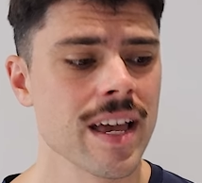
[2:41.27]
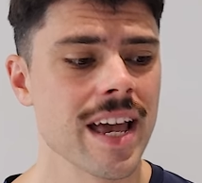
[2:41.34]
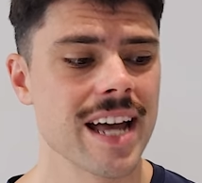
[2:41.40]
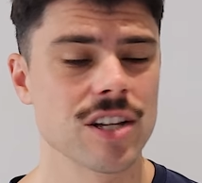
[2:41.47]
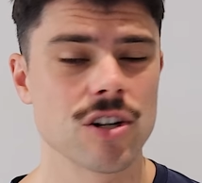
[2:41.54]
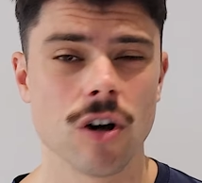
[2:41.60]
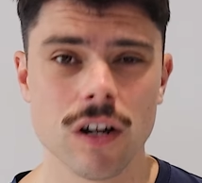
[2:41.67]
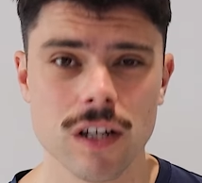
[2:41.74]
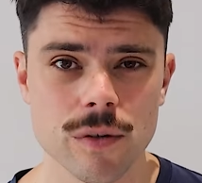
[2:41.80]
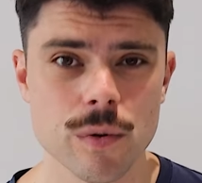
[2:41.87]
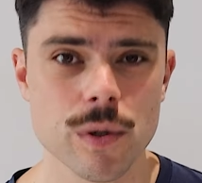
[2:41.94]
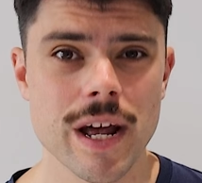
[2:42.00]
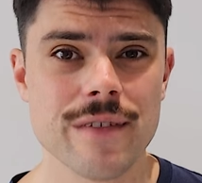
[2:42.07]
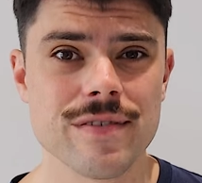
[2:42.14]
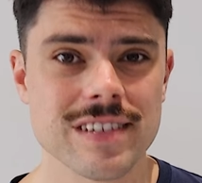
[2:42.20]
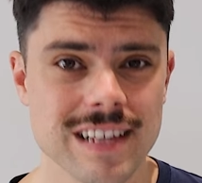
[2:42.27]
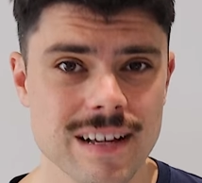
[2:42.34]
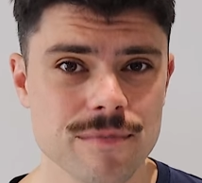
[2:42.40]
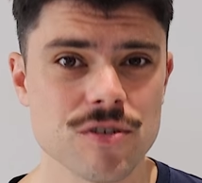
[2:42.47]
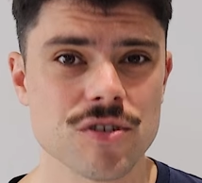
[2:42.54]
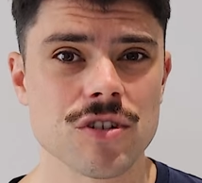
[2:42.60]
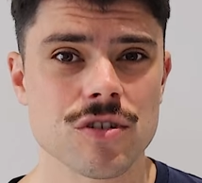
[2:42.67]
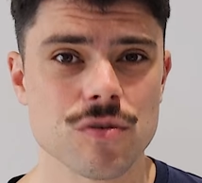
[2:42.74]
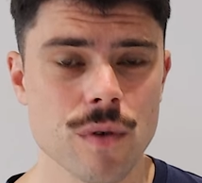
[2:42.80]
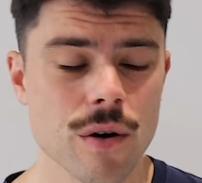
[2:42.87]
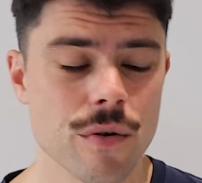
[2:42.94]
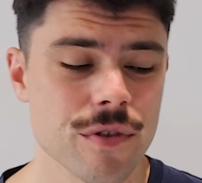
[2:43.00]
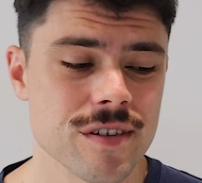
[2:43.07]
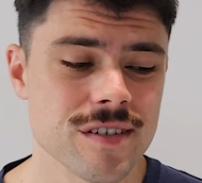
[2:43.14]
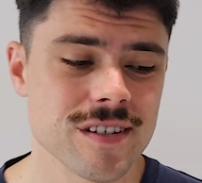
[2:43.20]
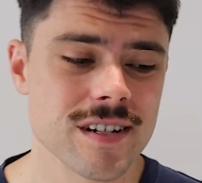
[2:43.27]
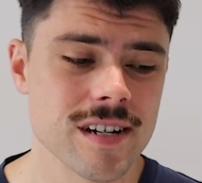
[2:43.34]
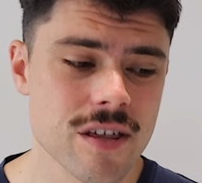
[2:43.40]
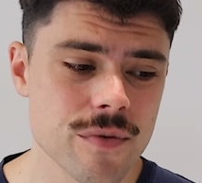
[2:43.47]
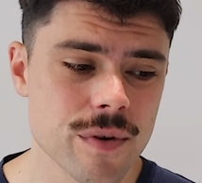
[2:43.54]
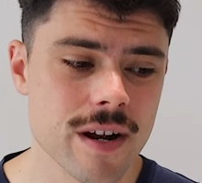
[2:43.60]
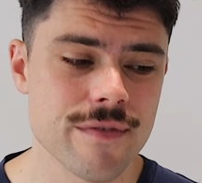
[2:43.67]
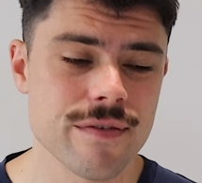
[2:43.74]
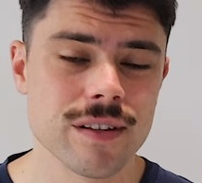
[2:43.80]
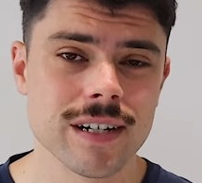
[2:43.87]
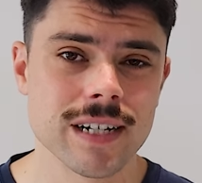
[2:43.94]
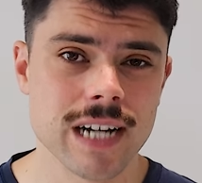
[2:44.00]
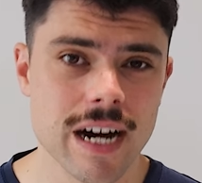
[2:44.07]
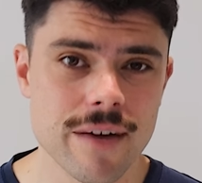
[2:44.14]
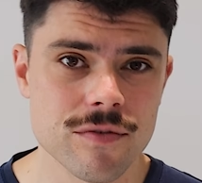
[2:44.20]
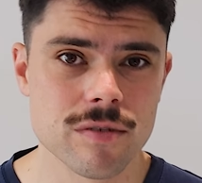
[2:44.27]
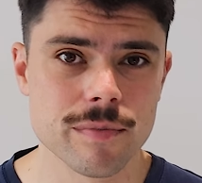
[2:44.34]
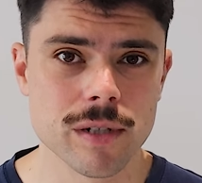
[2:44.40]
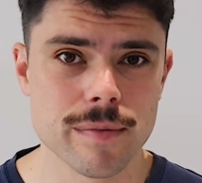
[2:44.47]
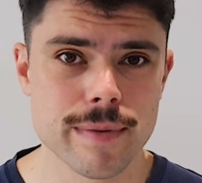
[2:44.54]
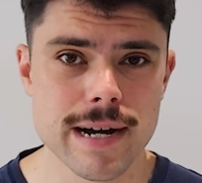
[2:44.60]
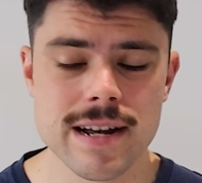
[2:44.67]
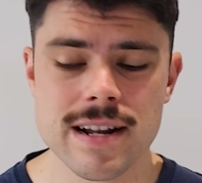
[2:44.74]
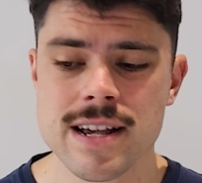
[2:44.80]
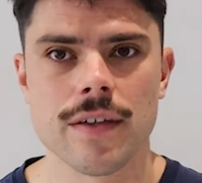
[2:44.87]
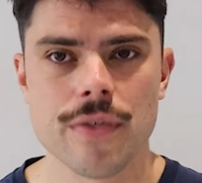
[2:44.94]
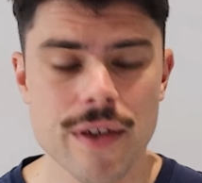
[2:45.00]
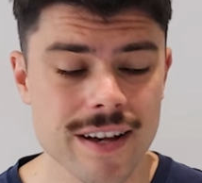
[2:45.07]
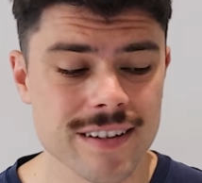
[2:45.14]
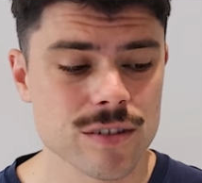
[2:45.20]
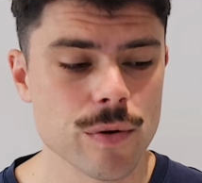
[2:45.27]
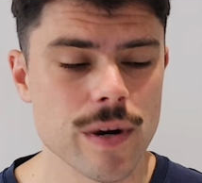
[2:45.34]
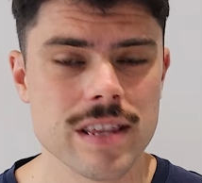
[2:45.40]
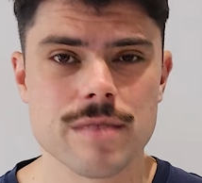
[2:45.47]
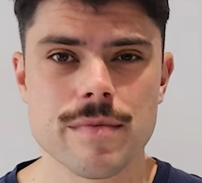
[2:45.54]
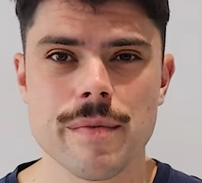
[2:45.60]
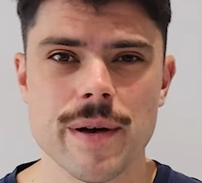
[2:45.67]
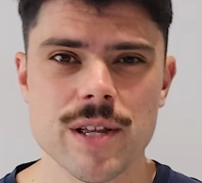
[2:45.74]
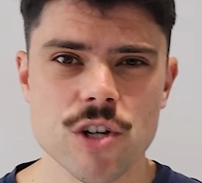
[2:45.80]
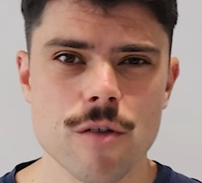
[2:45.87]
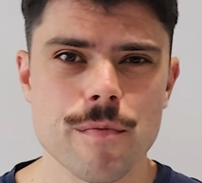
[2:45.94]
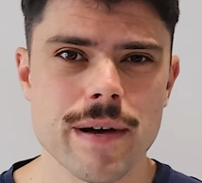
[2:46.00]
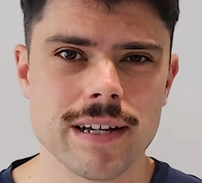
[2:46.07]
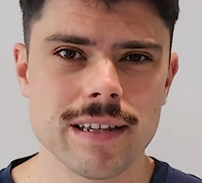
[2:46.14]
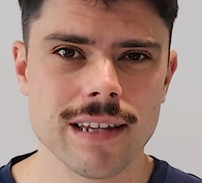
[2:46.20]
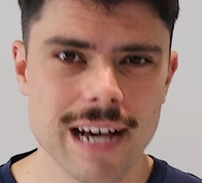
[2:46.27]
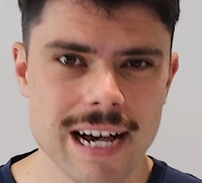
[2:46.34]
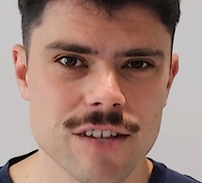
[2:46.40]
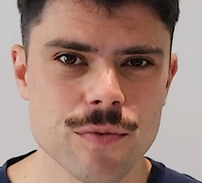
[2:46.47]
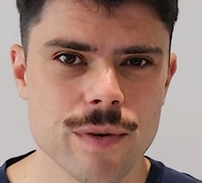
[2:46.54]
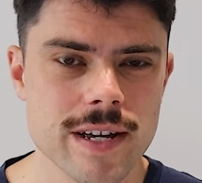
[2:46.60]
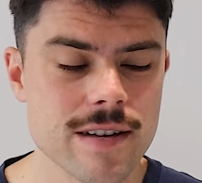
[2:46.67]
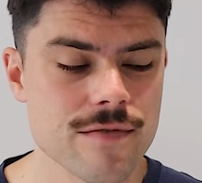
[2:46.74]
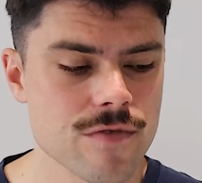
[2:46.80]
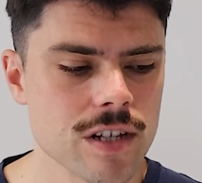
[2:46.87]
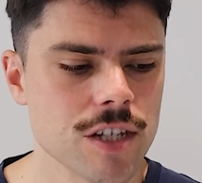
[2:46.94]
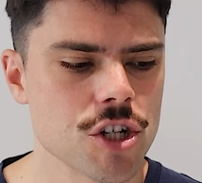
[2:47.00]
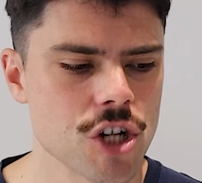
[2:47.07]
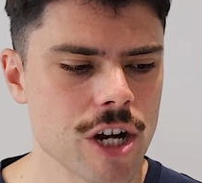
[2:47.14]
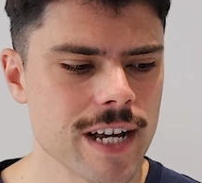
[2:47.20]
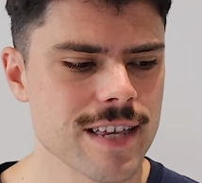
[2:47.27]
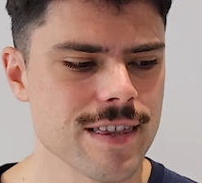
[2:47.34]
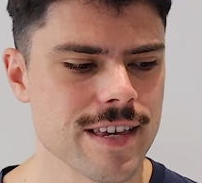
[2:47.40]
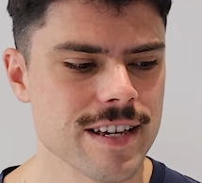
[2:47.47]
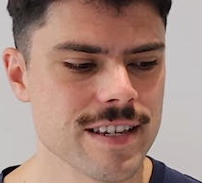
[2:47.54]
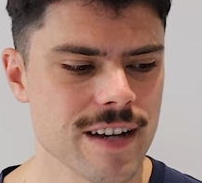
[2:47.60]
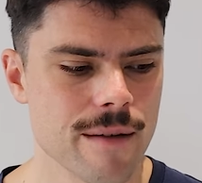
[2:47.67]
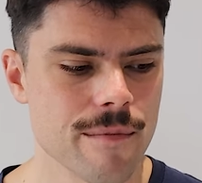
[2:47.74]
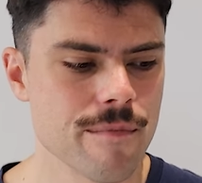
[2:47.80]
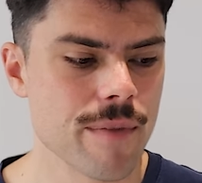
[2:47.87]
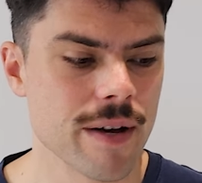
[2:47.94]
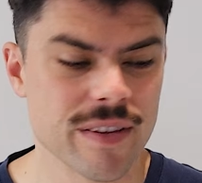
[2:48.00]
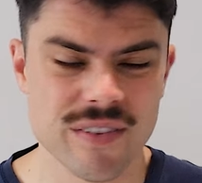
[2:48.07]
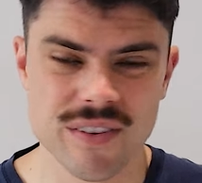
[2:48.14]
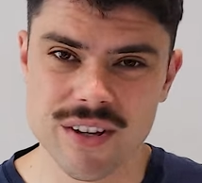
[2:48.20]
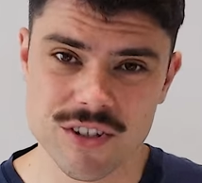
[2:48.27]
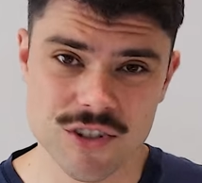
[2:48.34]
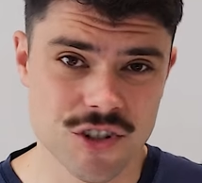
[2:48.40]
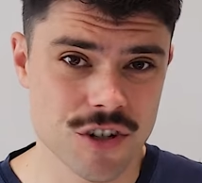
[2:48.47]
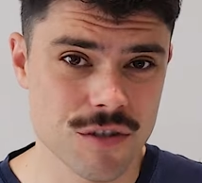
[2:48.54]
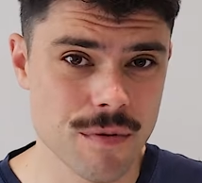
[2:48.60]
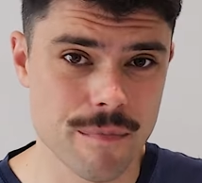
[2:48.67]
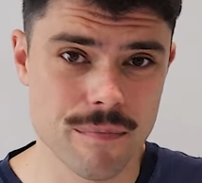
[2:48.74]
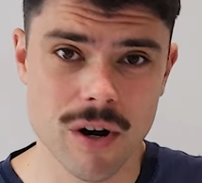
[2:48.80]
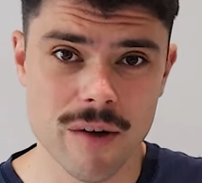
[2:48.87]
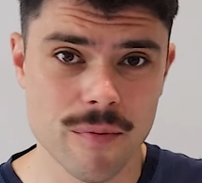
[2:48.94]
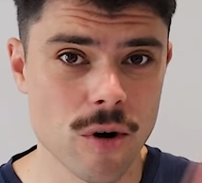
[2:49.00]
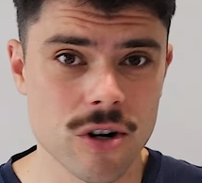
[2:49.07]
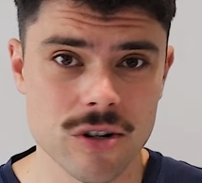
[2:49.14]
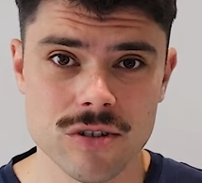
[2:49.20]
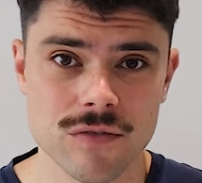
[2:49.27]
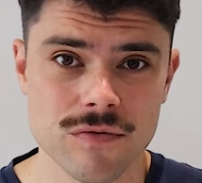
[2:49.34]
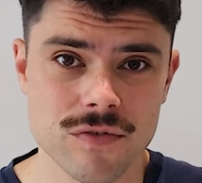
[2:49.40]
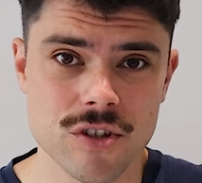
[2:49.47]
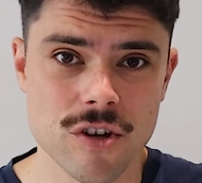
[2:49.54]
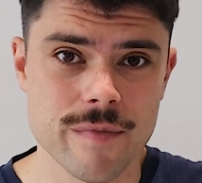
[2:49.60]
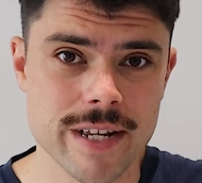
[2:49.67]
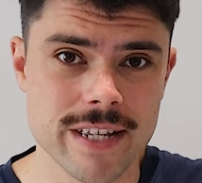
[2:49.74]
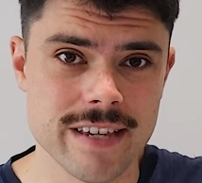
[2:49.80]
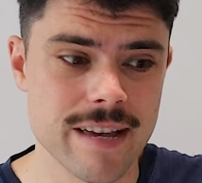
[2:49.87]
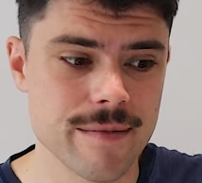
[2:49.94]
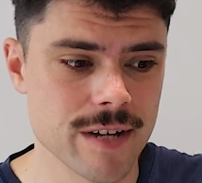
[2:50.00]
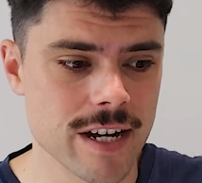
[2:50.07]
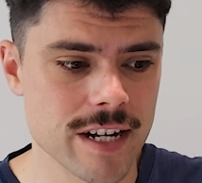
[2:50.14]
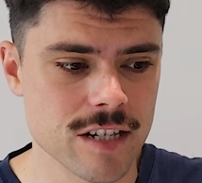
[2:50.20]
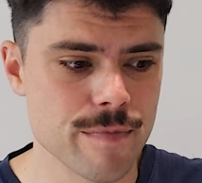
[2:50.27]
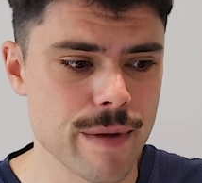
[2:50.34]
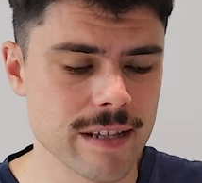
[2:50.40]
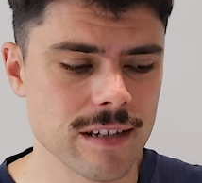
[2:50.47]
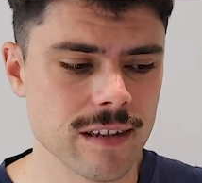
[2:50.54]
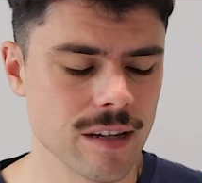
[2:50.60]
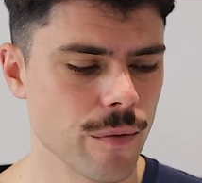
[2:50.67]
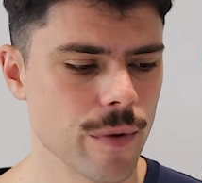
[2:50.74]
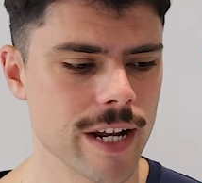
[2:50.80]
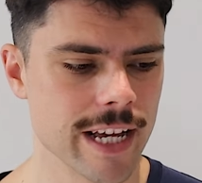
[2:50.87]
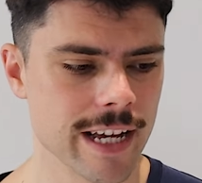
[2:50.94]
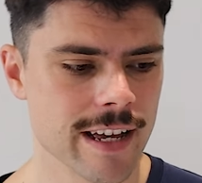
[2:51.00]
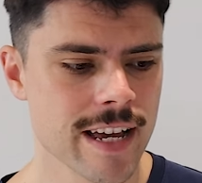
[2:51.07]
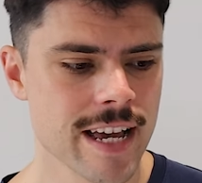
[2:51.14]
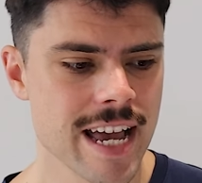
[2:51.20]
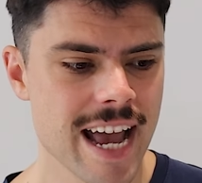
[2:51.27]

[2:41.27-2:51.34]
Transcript: And Collingwood have slumped to 12th. This is another one I feel uncomfortable about. I think I still had them in my top eight last week. I've really shaken things up, but it's just a byproduct of so many teams unexpectedly winning.